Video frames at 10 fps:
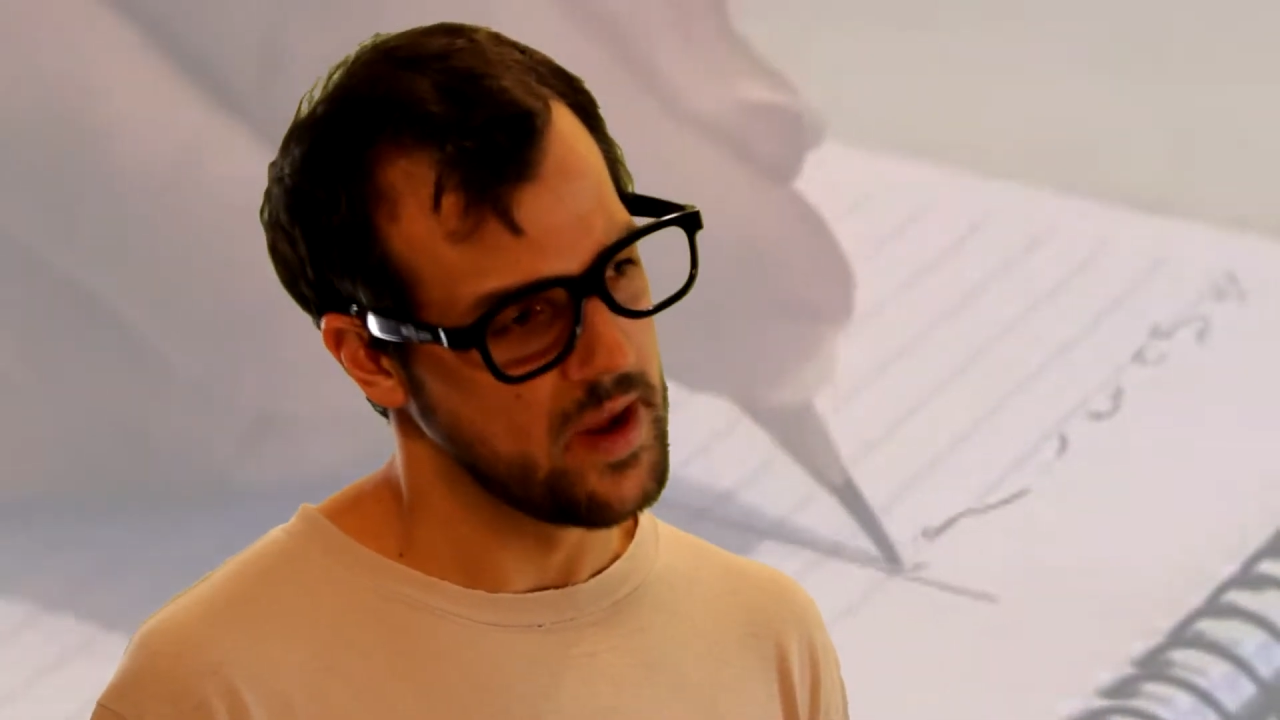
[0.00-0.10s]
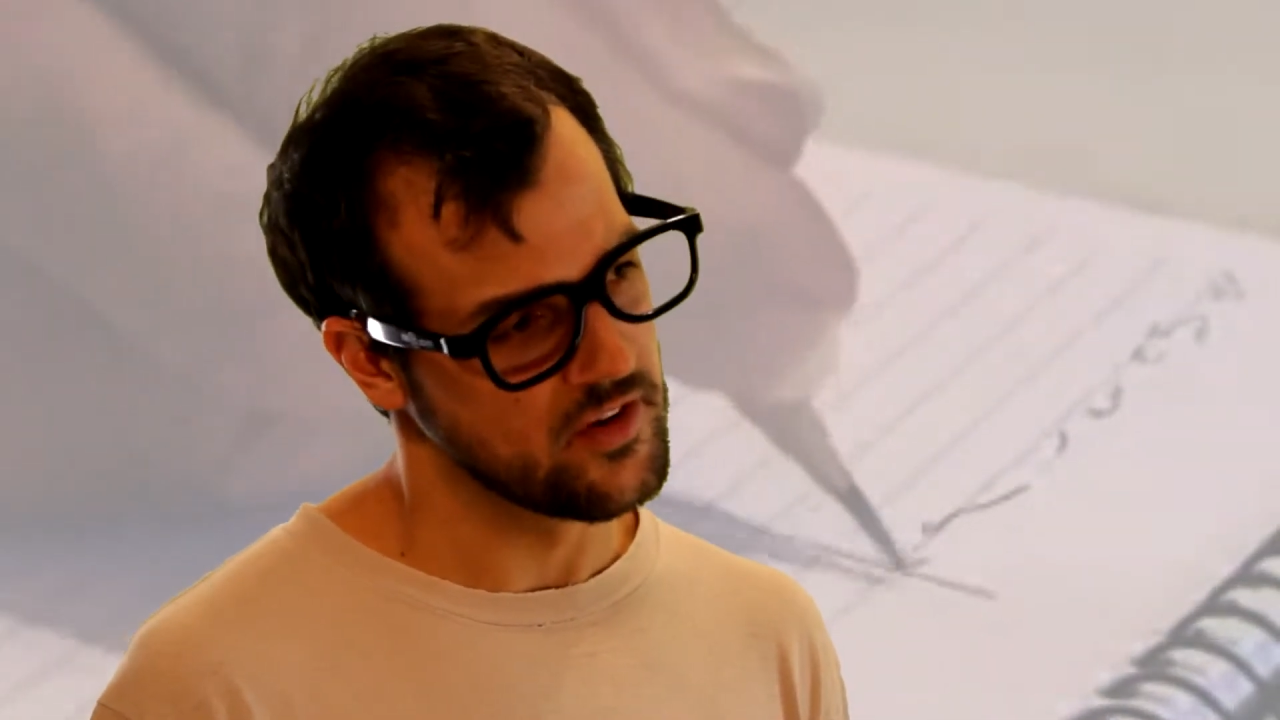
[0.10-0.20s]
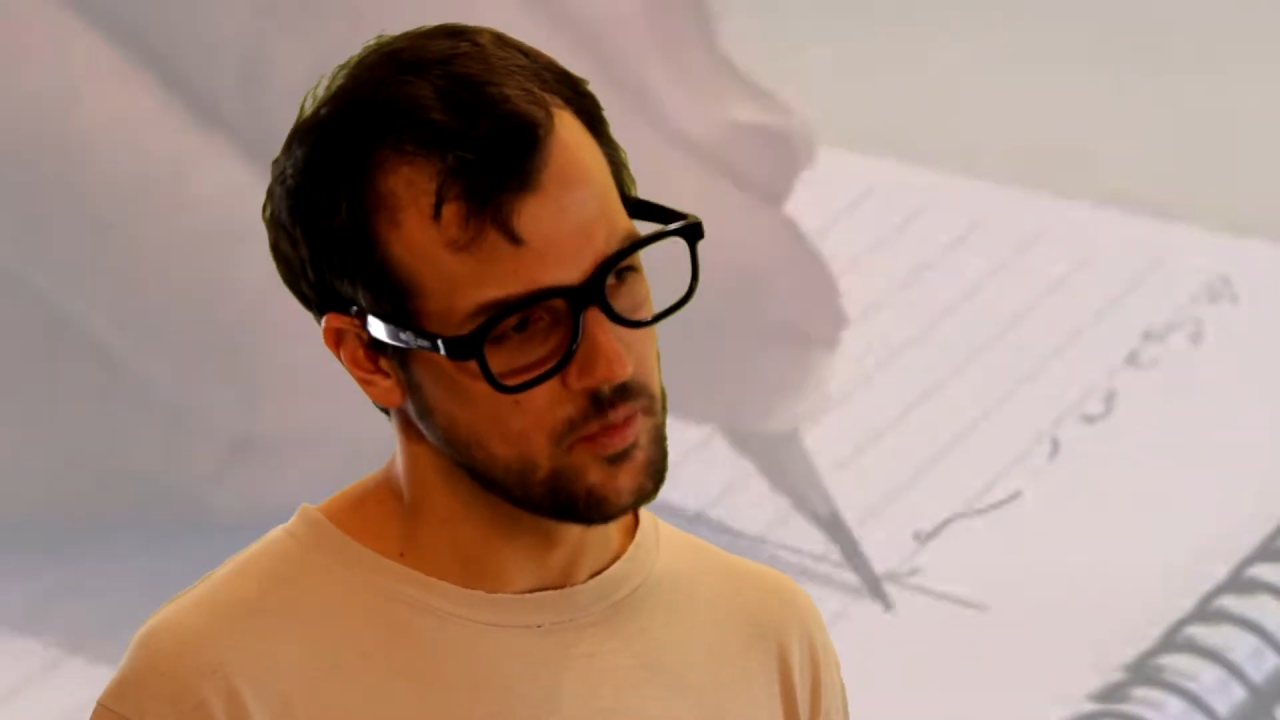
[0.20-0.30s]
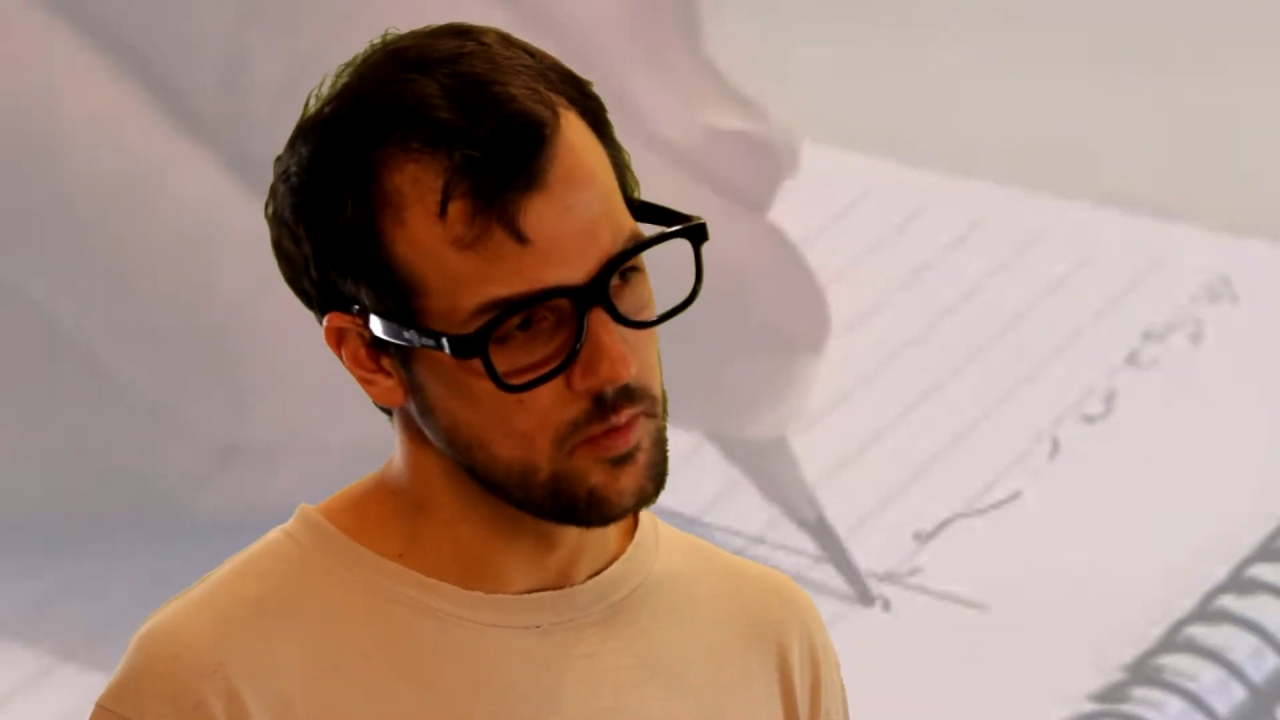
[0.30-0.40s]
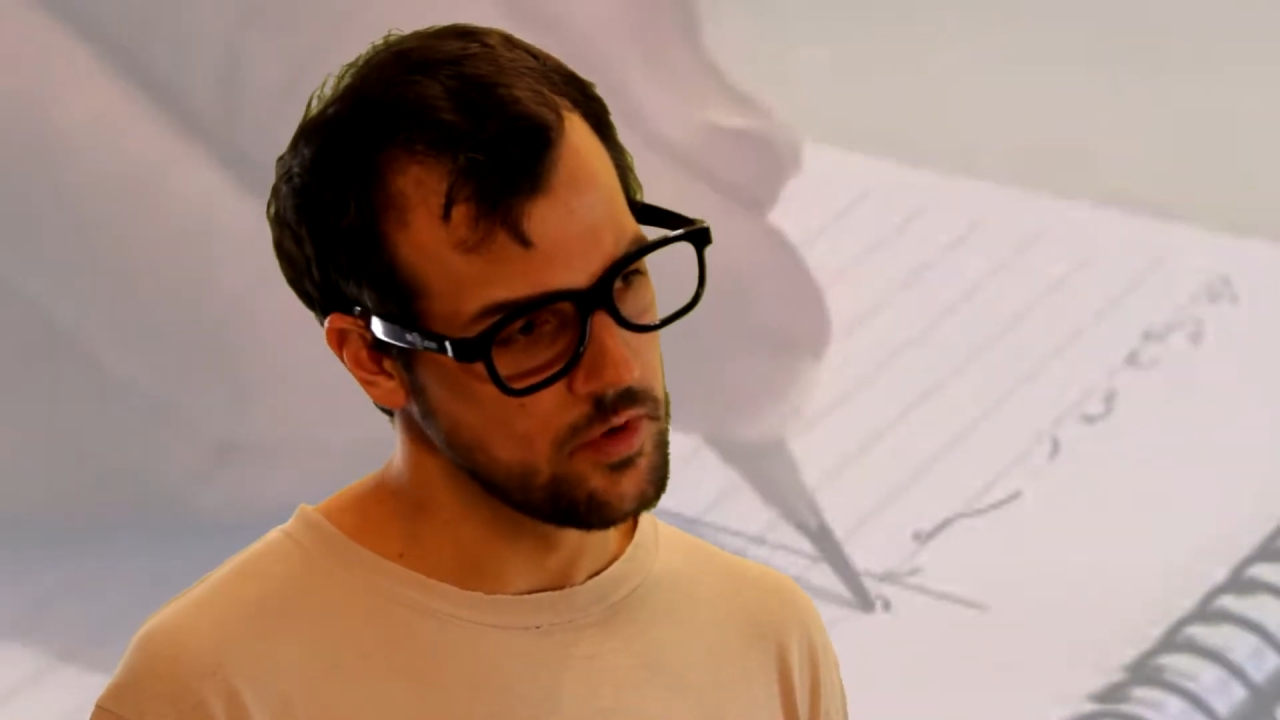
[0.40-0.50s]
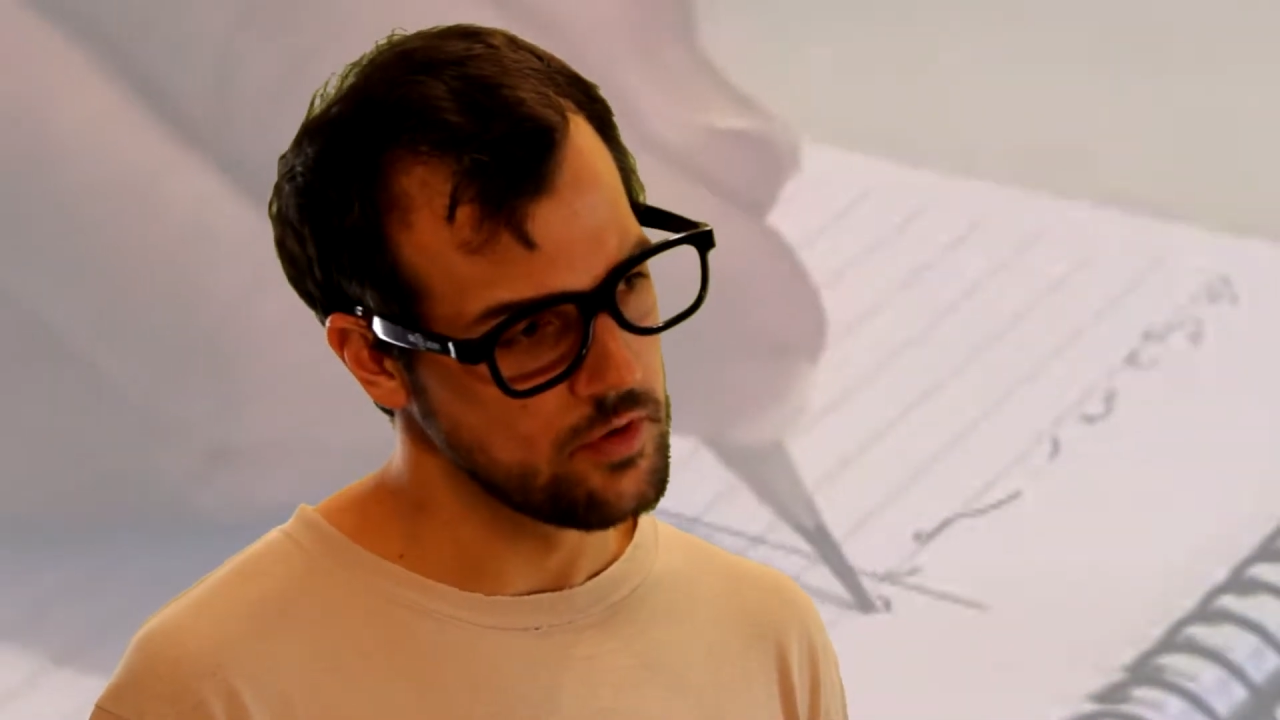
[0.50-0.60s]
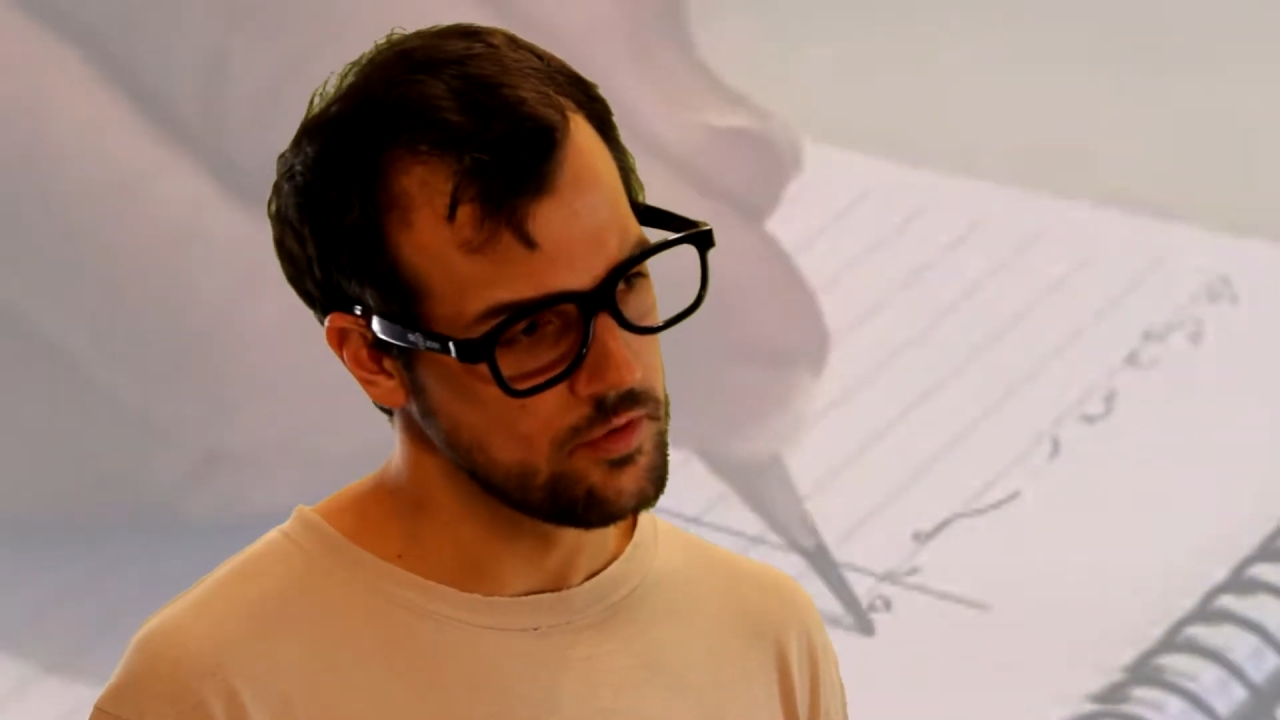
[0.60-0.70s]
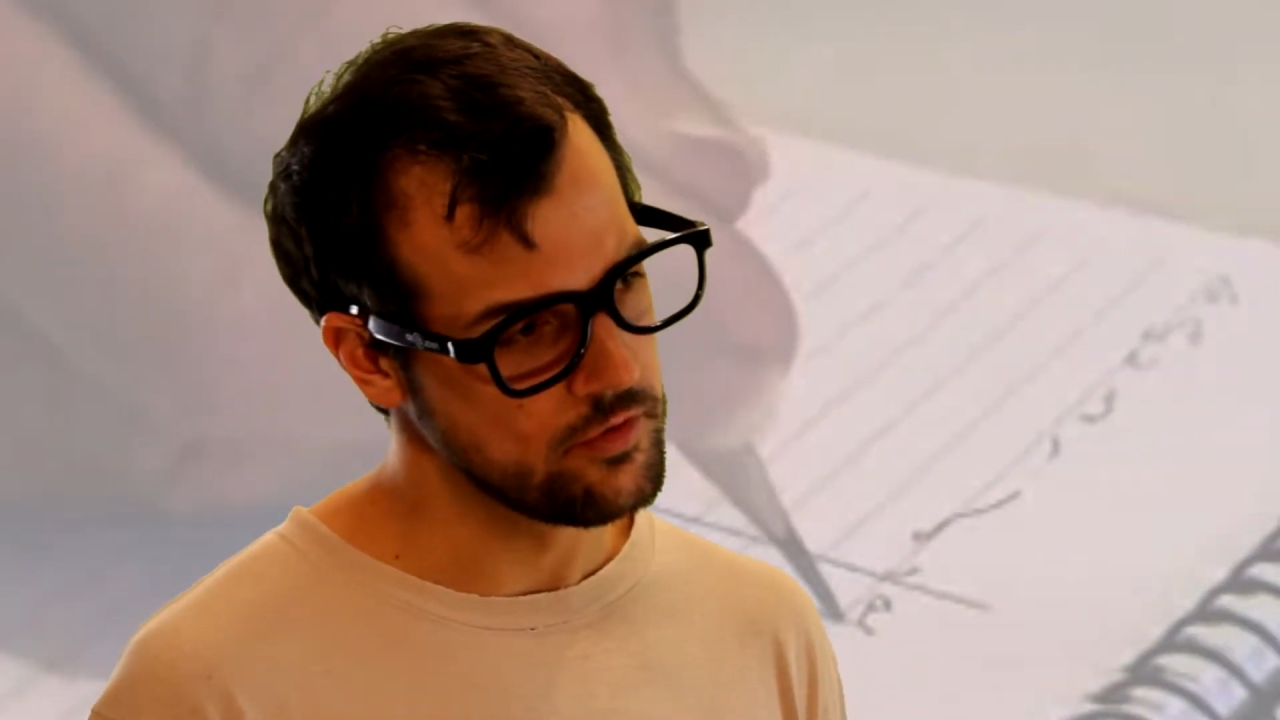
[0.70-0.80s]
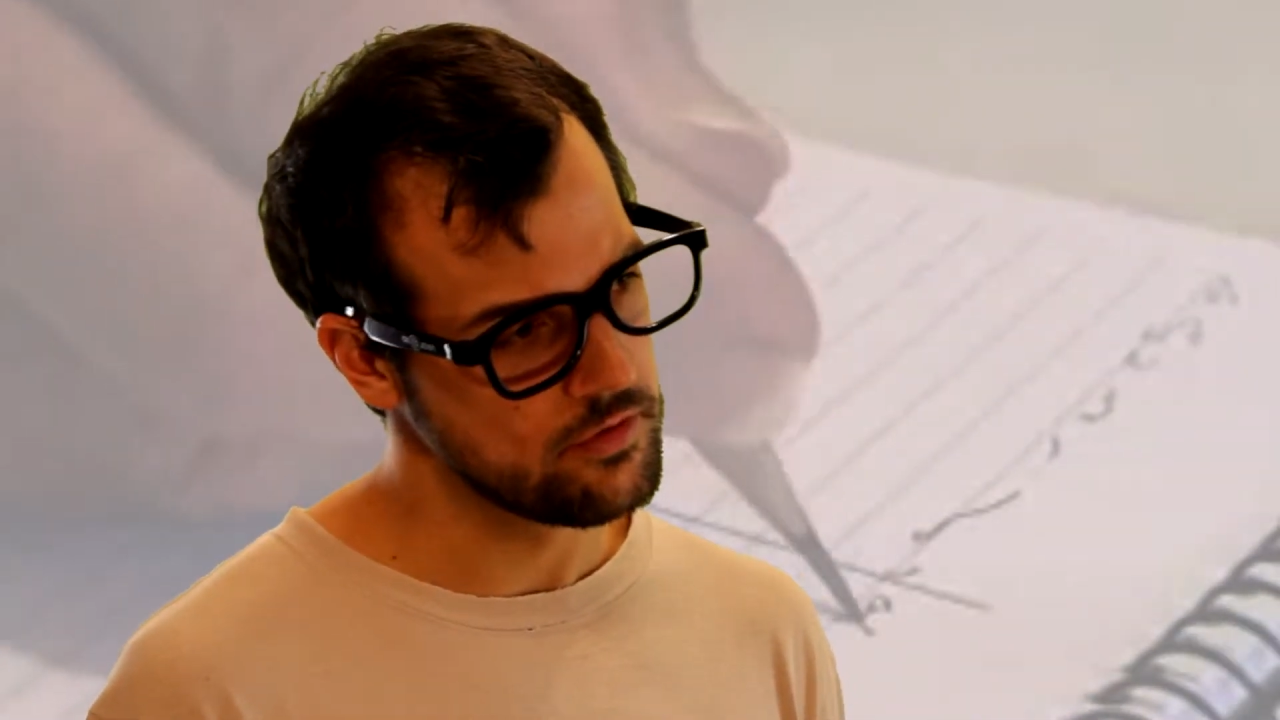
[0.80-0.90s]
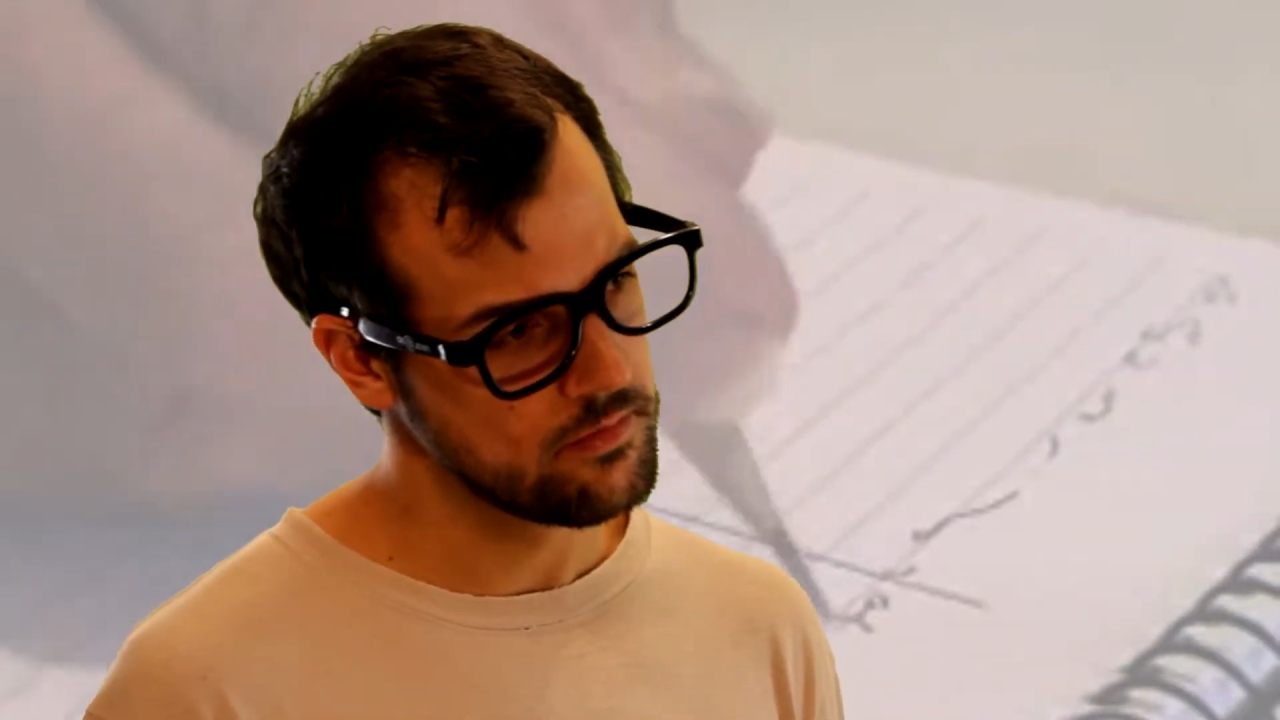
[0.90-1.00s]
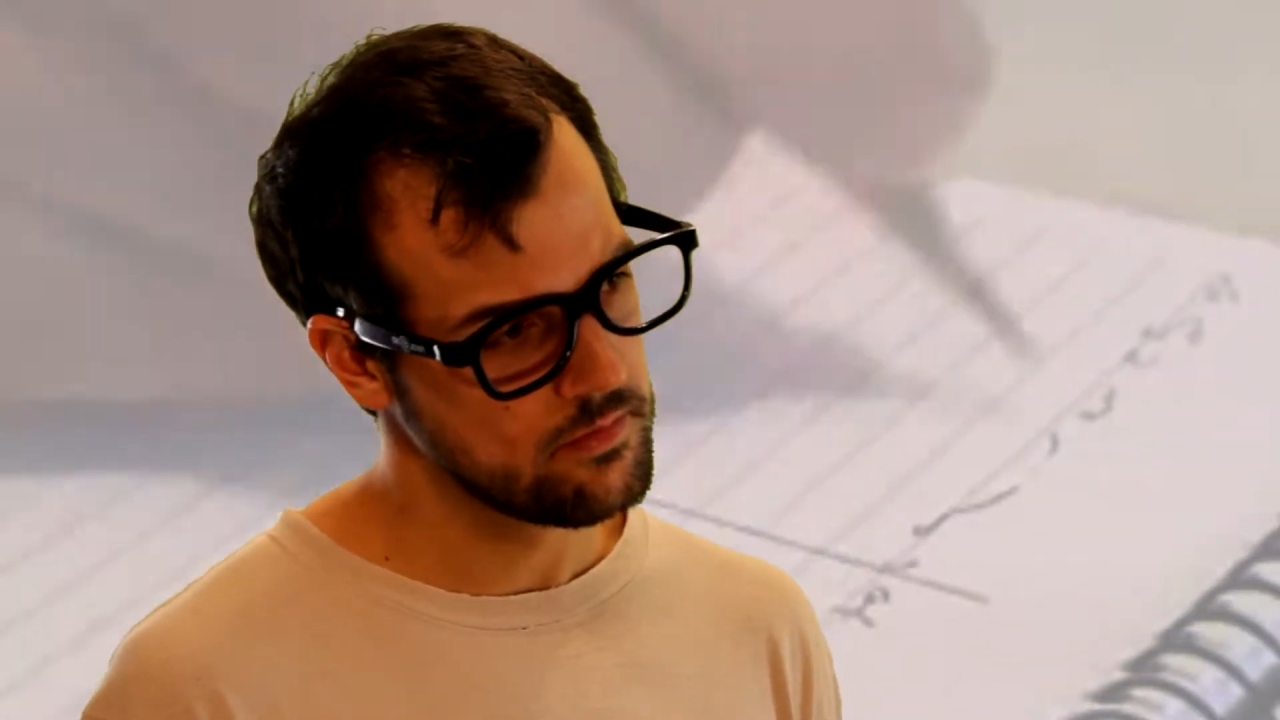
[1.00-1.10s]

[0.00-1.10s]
Maximum Huge?